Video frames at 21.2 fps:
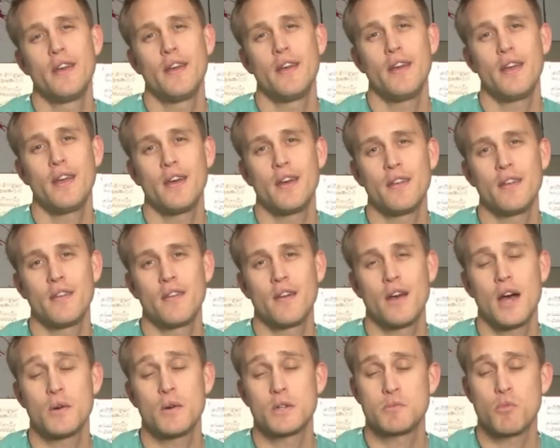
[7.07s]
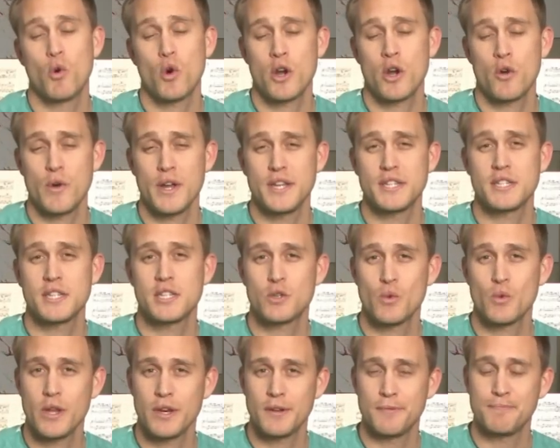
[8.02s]
and I was born and raised in
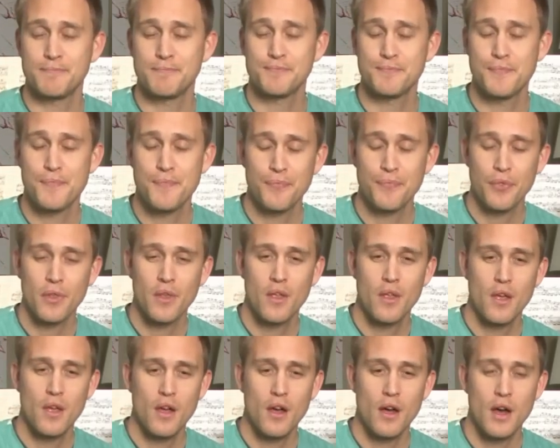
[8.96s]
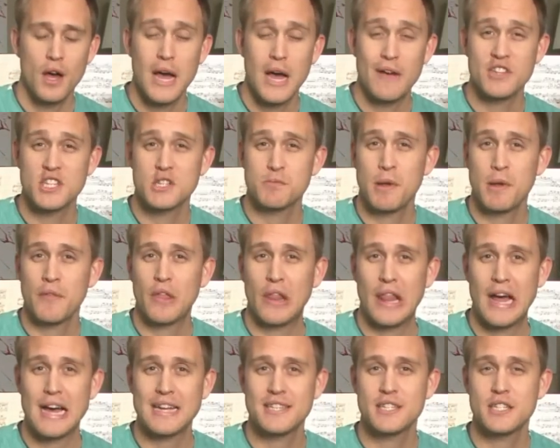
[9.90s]
Sweden. Having spent the
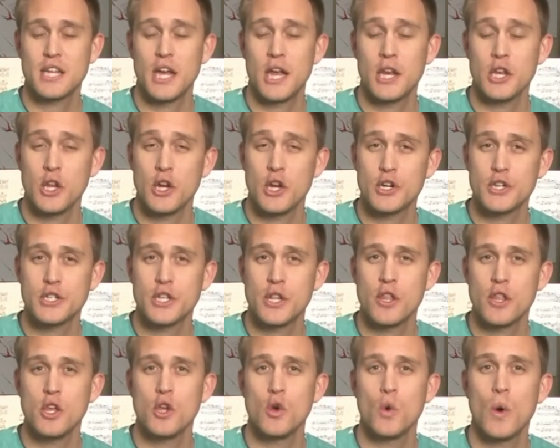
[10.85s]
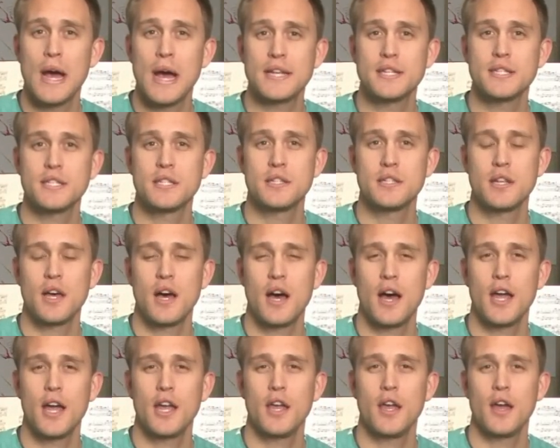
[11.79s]
last 10 years in the U.S.,
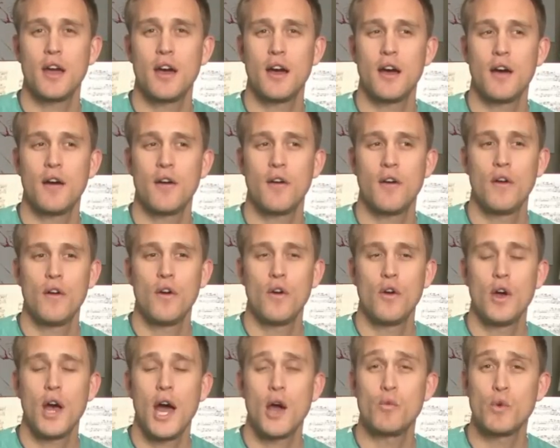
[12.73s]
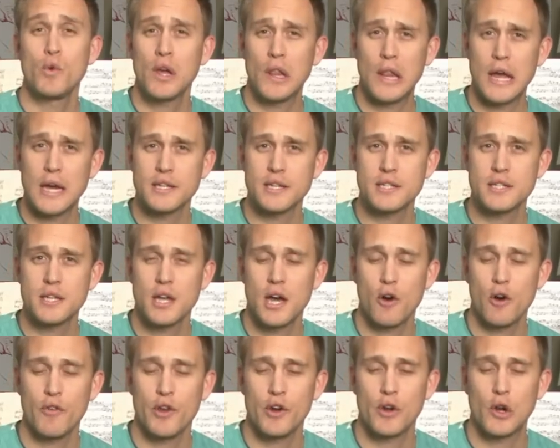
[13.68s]
I realize
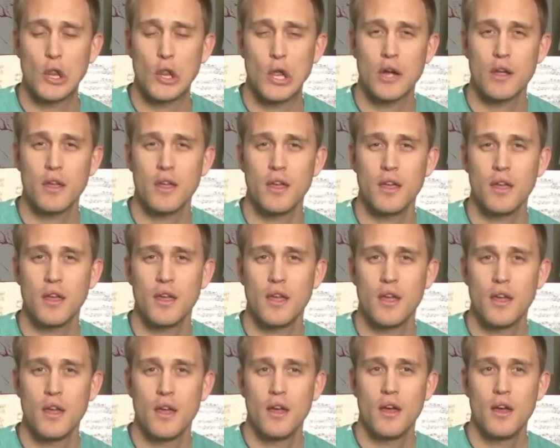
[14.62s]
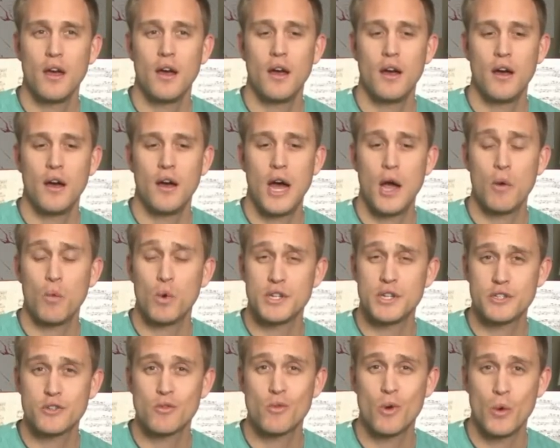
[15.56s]
how very lucky I
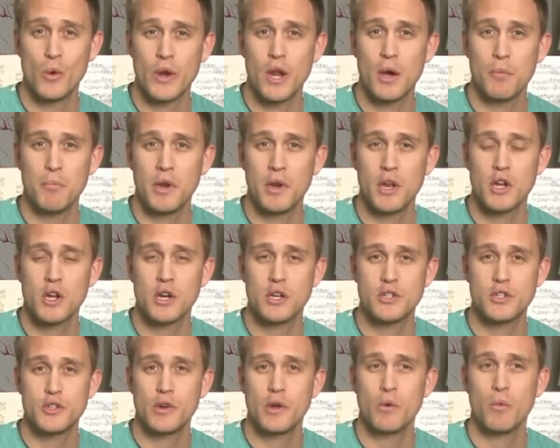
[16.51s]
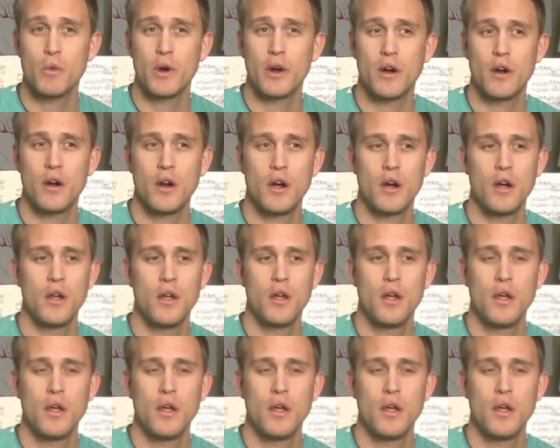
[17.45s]
was growing up in a country where